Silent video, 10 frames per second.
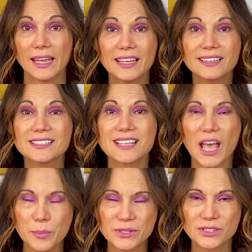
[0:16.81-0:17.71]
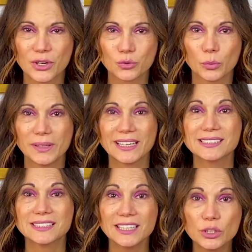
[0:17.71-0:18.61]
In this episode, we'll be
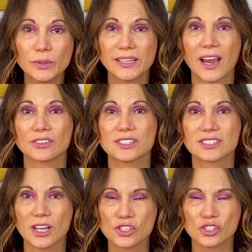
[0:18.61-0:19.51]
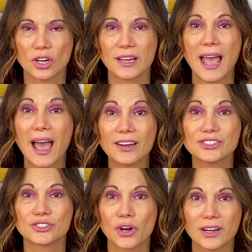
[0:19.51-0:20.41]
continuing our discussion on how to
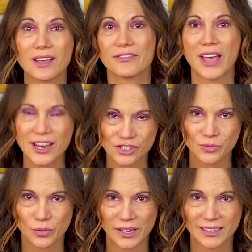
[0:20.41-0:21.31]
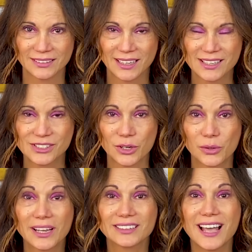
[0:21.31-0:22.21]
start a fashion brand.
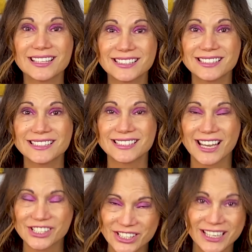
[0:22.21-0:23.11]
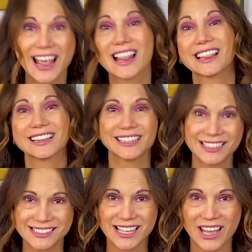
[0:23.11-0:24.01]
So, class is in session,
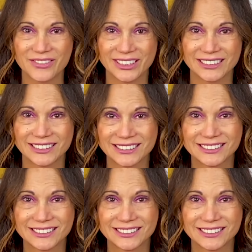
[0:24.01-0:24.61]
let's dive in.